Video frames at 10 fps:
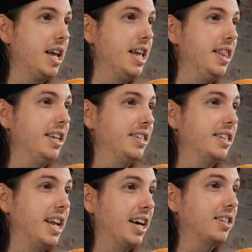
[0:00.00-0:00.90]
In
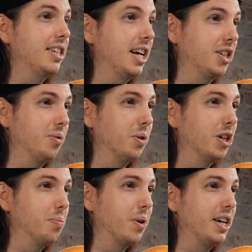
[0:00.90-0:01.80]
this next section, we're
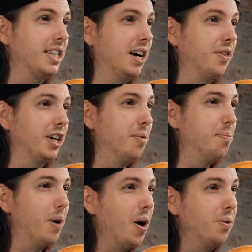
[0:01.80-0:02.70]
going to break down the
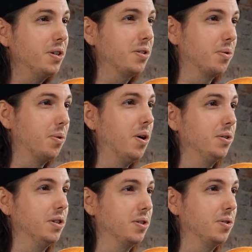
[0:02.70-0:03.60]
components of
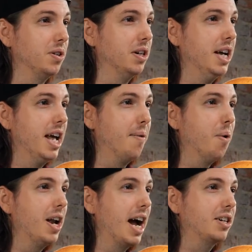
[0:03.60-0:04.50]
quality score and
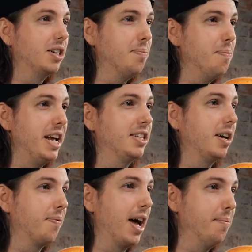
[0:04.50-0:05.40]
what actually makes
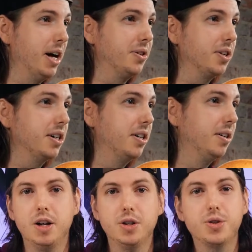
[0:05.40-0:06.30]
up that metric.
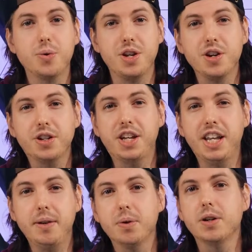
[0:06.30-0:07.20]
So your
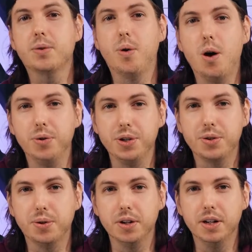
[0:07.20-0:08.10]
keyword quality
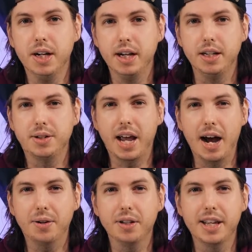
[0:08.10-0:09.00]
score is
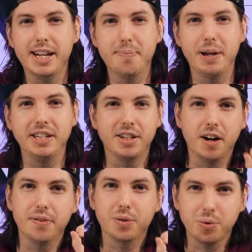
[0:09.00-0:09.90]
calculated based
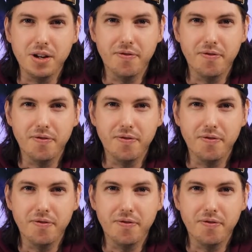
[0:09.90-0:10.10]
off 3